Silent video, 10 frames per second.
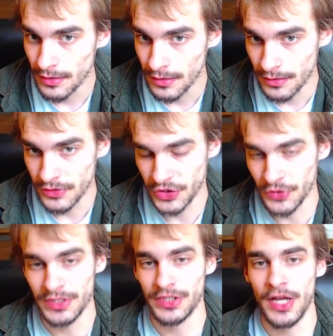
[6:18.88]
So
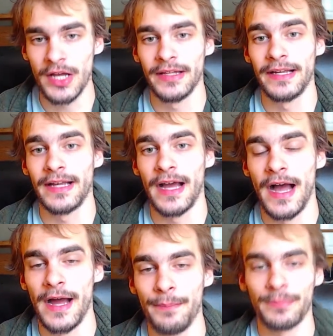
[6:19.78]
it's not like
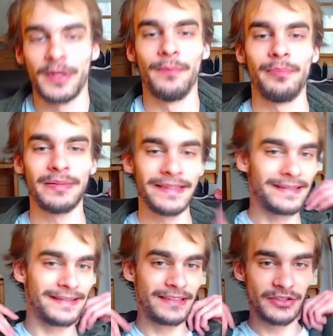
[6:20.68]
I'm
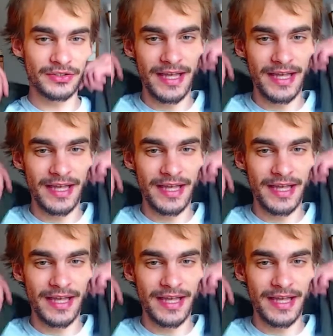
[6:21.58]
completely just